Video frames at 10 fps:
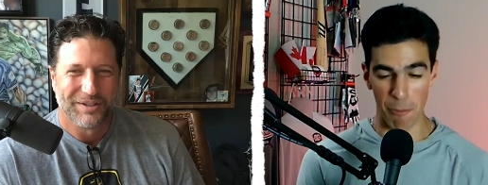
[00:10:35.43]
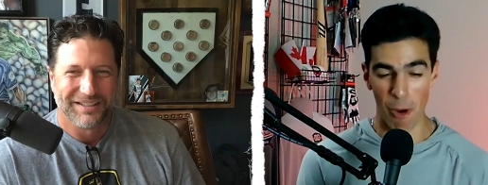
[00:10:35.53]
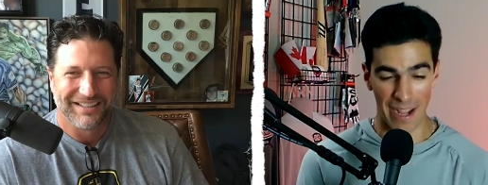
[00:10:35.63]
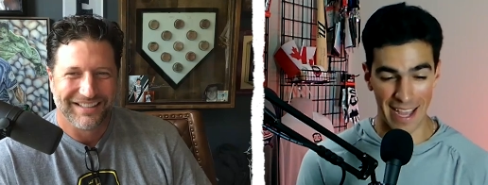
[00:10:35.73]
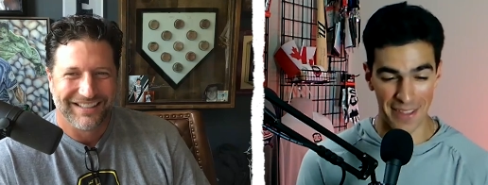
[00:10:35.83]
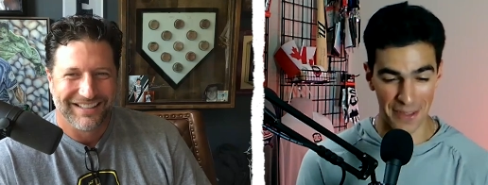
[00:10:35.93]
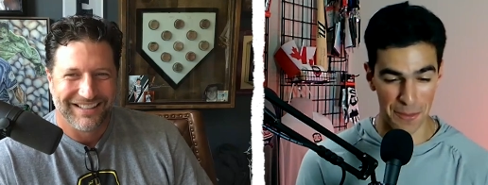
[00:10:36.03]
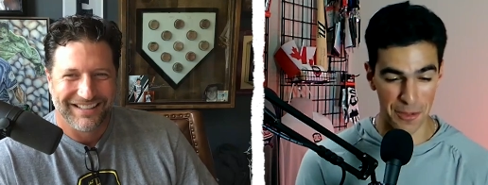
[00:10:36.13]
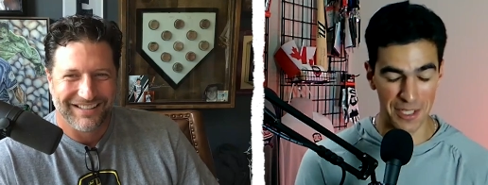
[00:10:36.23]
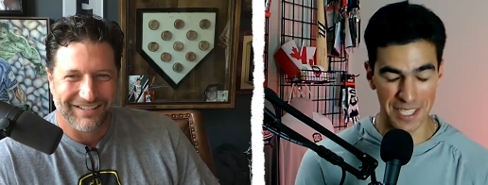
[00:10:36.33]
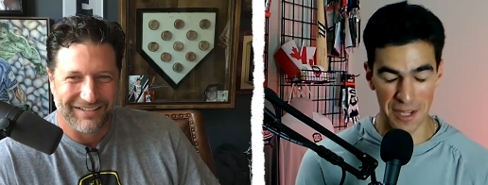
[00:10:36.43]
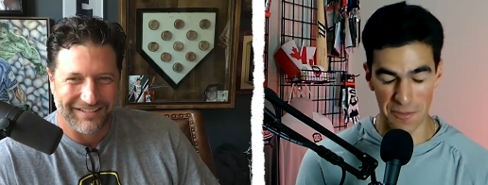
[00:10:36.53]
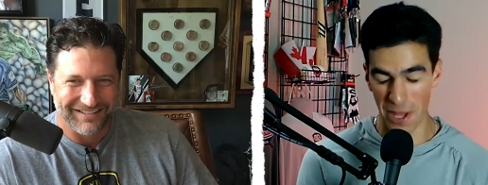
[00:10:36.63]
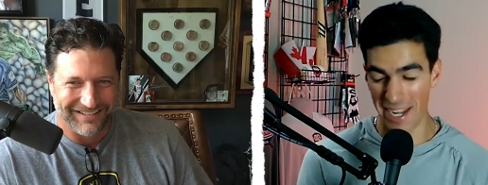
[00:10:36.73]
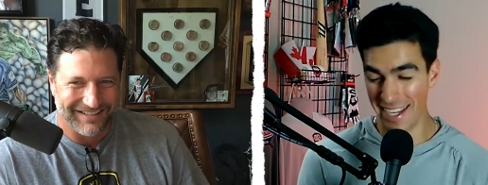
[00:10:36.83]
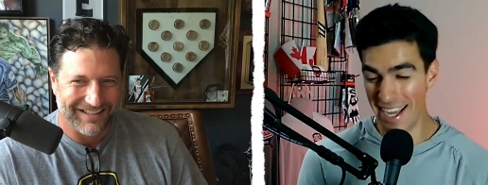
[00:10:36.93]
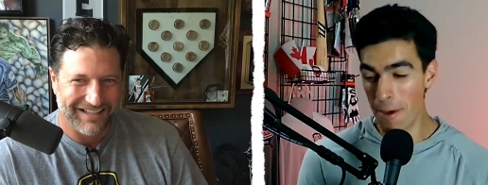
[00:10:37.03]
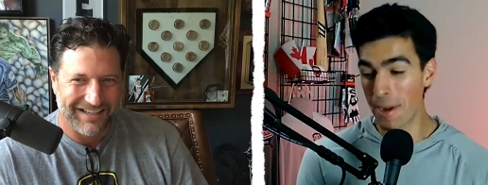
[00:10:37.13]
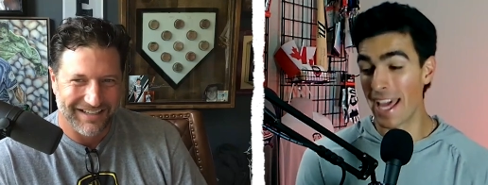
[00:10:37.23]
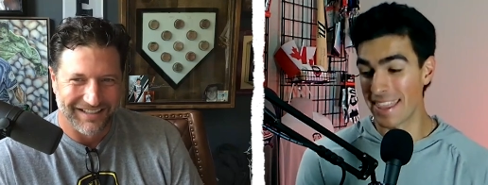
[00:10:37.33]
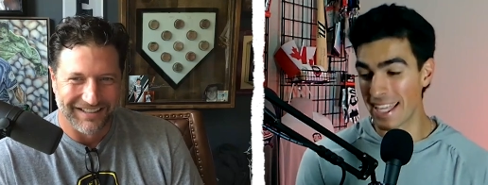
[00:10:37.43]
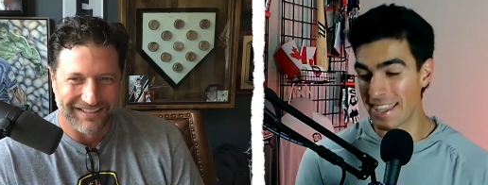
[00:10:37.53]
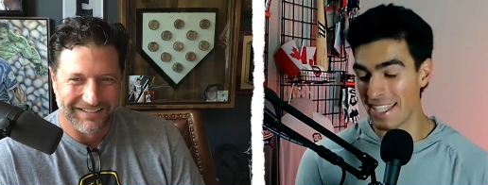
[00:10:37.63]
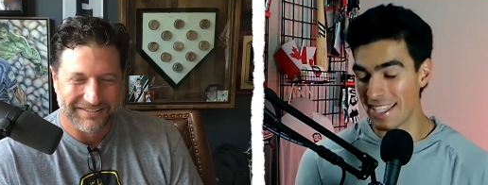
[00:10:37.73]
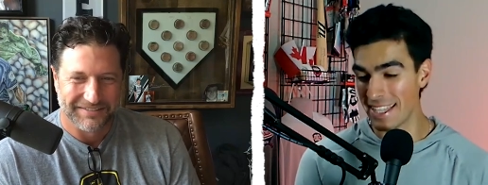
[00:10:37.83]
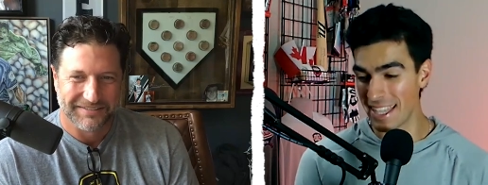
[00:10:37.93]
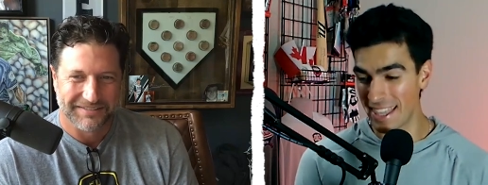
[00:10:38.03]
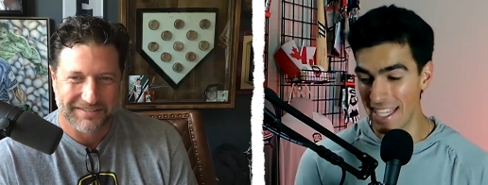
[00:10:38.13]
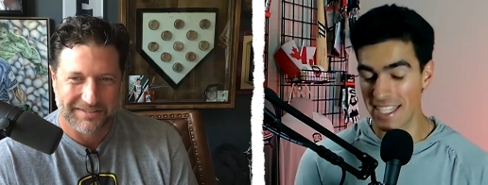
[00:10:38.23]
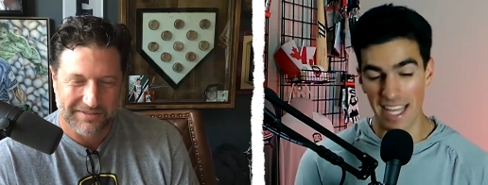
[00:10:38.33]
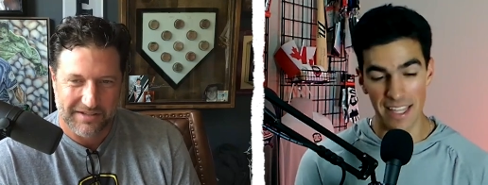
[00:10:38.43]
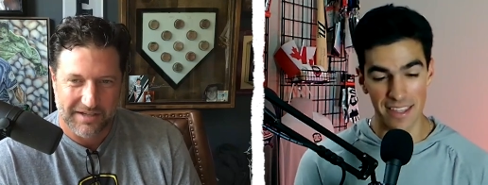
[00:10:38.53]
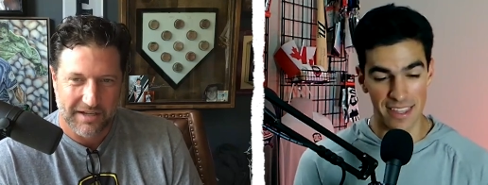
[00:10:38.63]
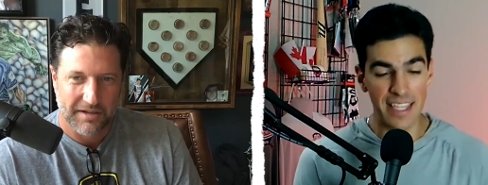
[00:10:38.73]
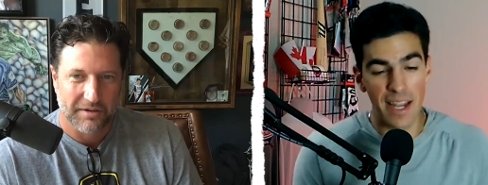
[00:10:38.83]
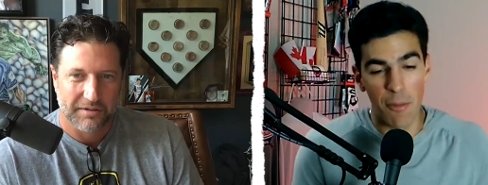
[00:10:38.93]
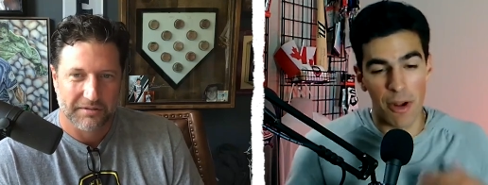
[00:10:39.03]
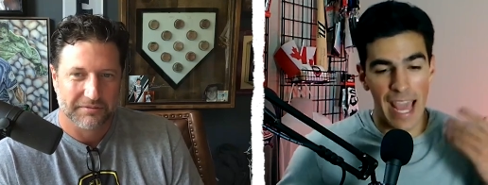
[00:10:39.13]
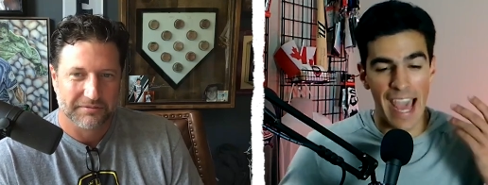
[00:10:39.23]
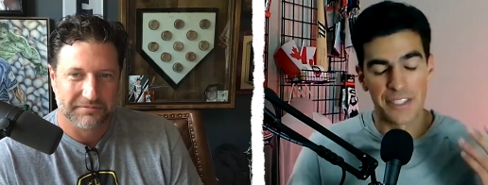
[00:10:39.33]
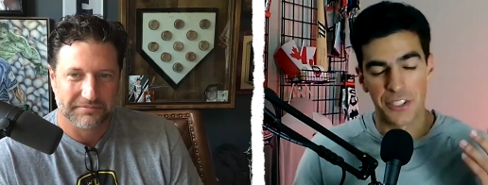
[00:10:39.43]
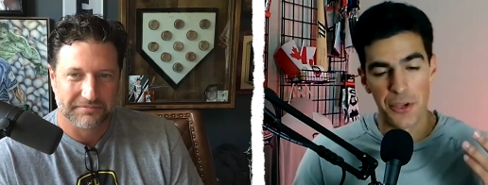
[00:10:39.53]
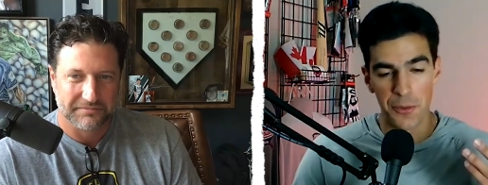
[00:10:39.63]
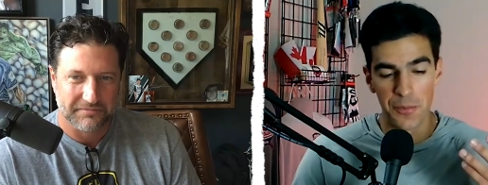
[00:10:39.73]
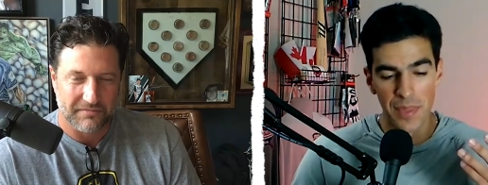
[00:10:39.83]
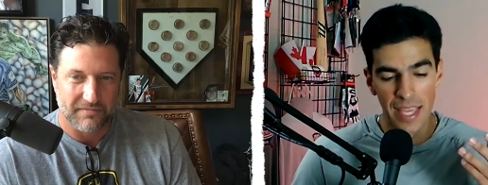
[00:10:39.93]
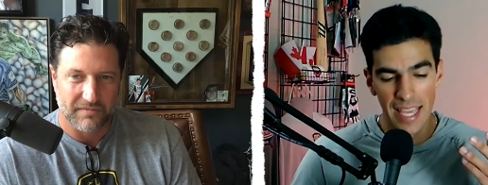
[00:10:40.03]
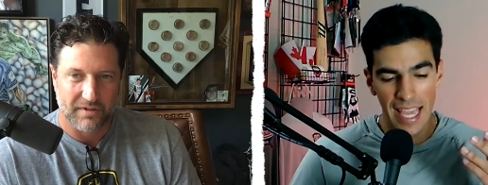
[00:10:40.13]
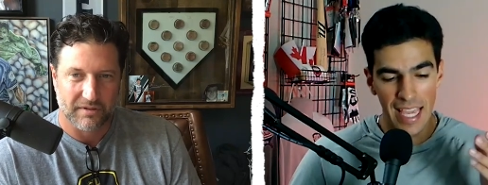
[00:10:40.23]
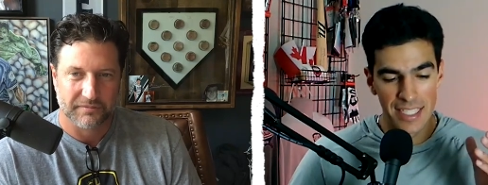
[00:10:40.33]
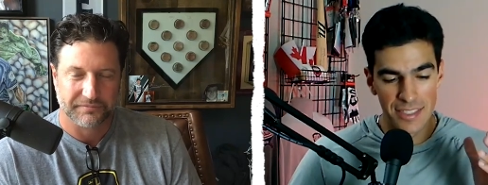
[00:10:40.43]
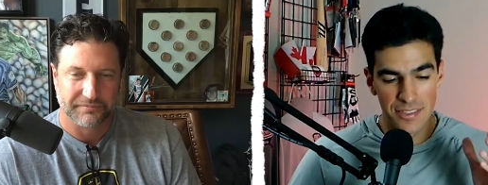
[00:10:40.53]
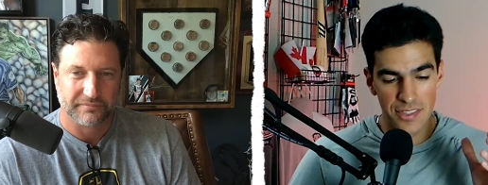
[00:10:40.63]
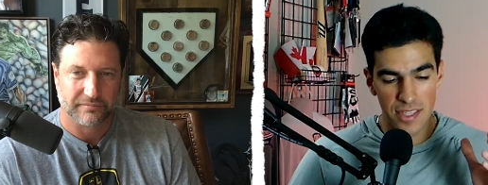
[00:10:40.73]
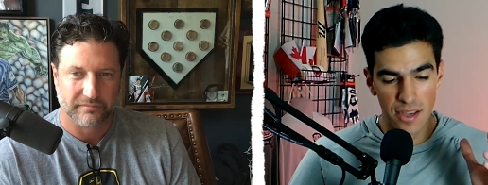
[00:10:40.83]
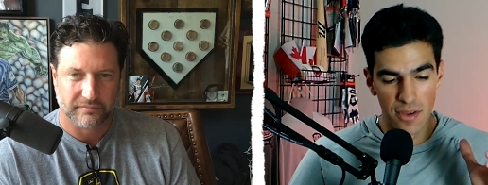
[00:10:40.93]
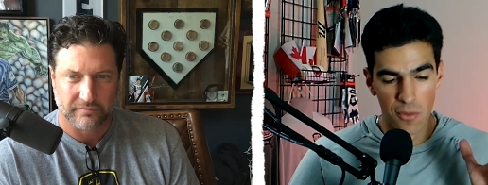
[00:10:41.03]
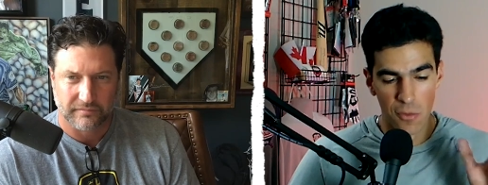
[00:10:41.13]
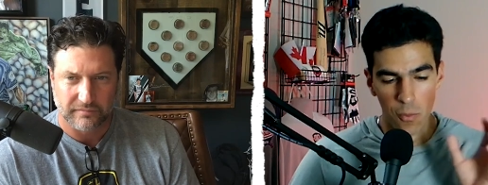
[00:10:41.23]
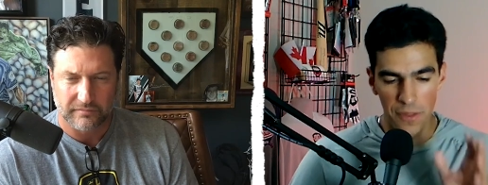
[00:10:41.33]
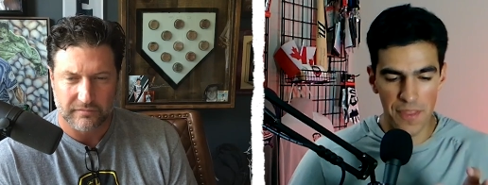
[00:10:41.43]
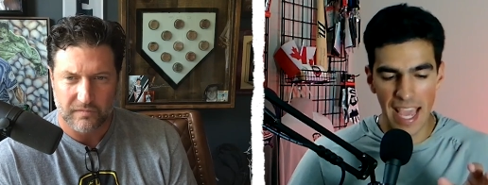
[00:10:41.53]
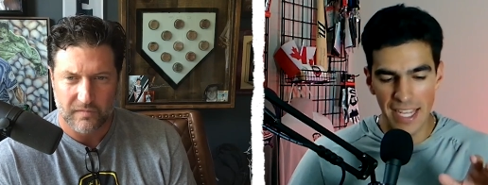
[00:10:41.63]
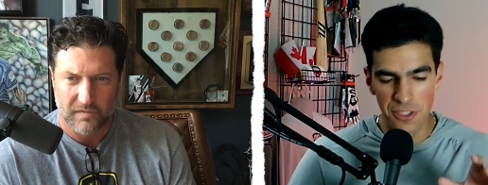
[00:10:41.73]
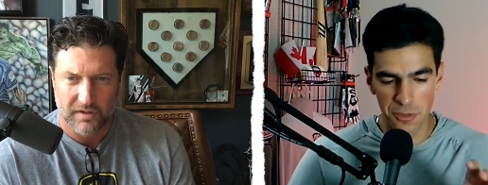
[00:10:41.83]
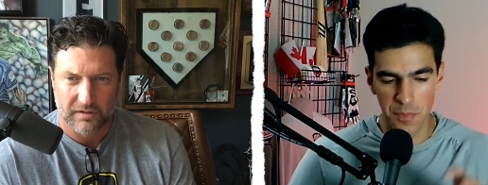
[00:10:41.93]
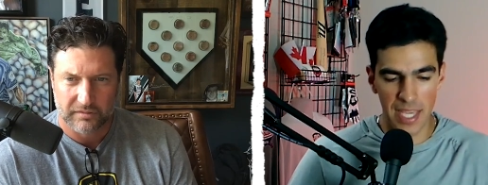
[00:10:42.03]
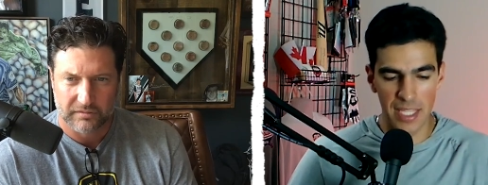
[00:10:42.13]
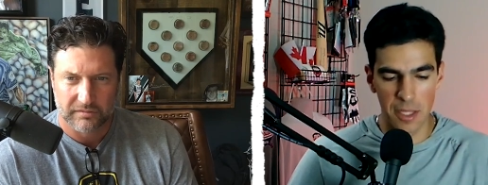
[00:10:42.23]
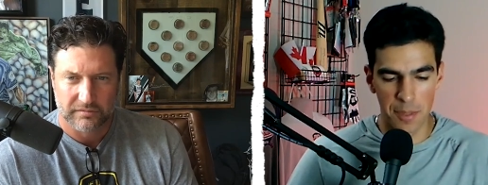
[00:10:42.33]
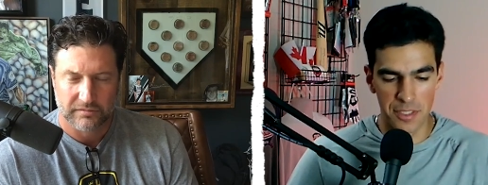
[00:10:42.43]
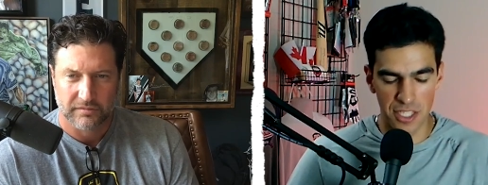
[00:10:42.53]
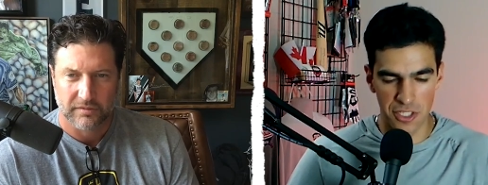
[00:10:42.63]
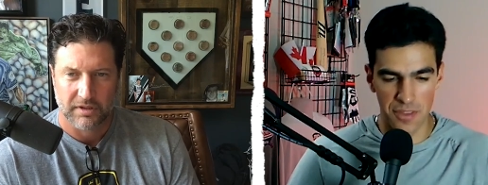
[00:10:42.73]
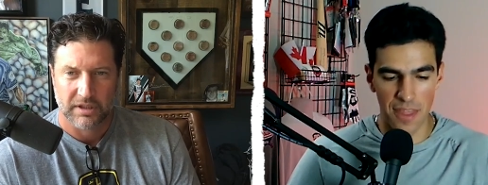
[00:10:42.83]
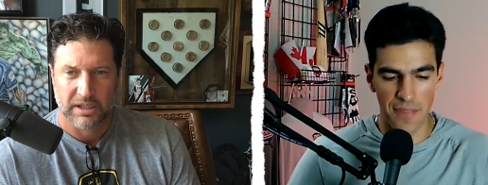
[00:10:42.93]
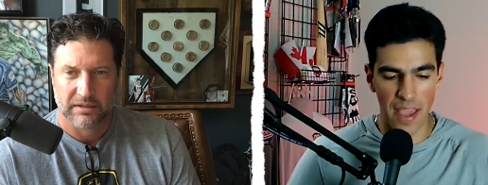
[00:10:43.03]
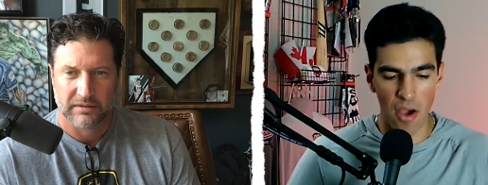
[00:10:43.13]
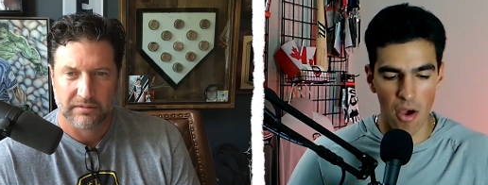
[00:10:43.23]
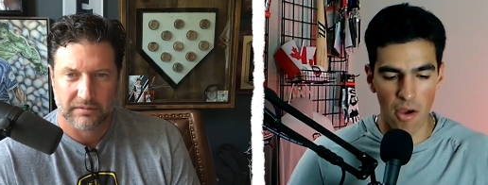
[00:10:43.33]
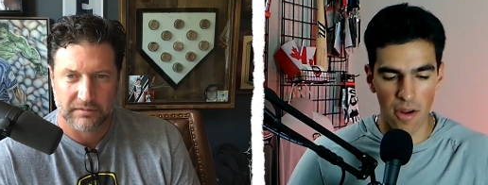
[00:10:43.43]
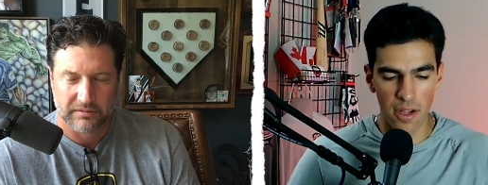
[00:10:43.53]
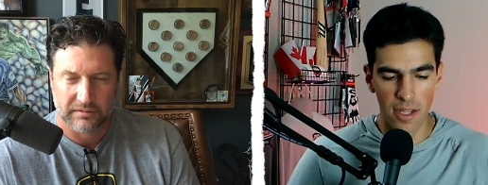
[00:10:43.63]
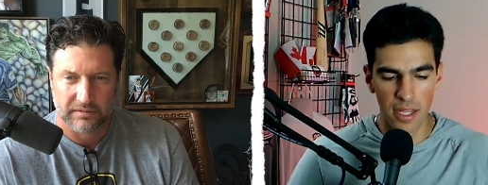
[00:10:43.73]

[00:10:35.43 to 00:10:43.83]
Speaker 1: walk out of their building, but but I think the the thing that the thing that I wanted to ask you is with the Angels being in the position that they are,